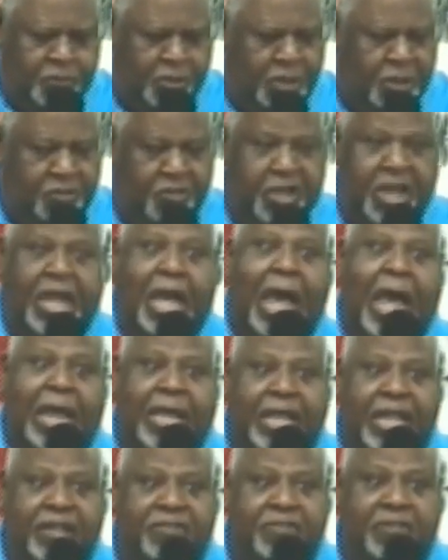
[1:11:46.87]
the guy
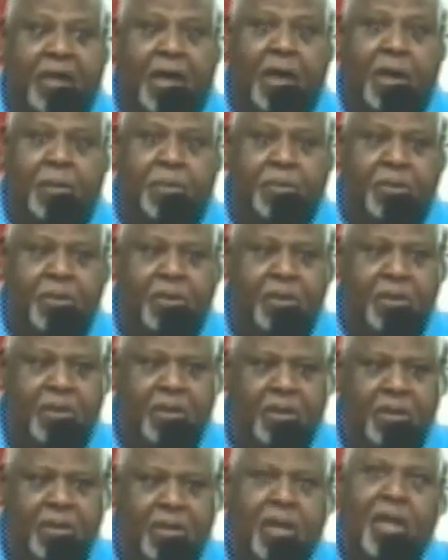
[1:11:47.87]
gets up.
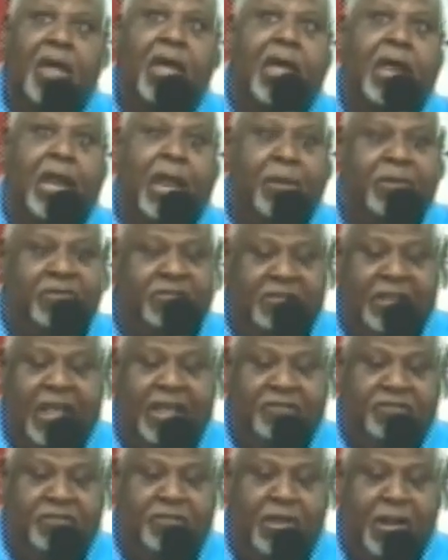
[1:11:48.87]
Now he
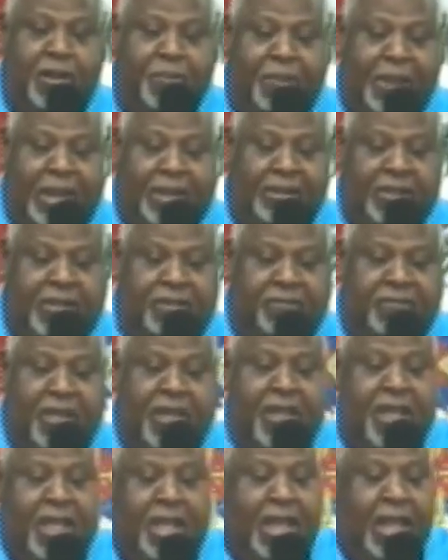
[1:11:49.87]
stands straight up like this
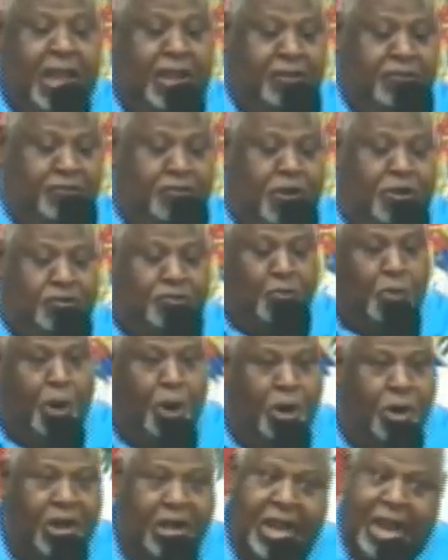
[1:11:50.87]
and he starts
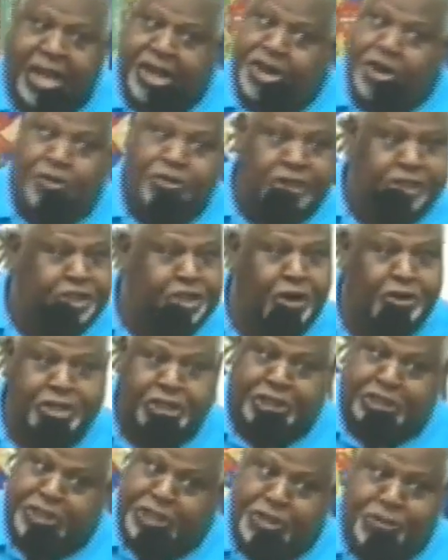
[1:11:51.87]
walking. Now you know the church
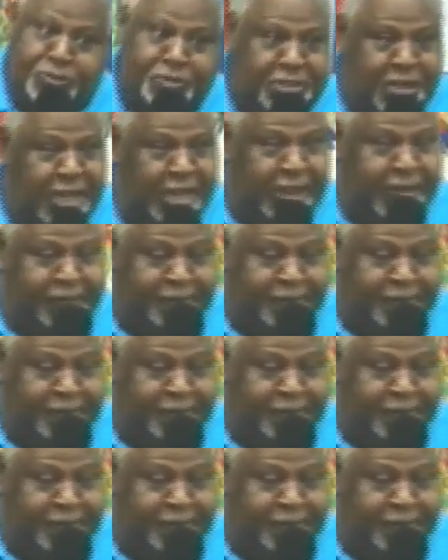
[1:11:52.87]
is losing it,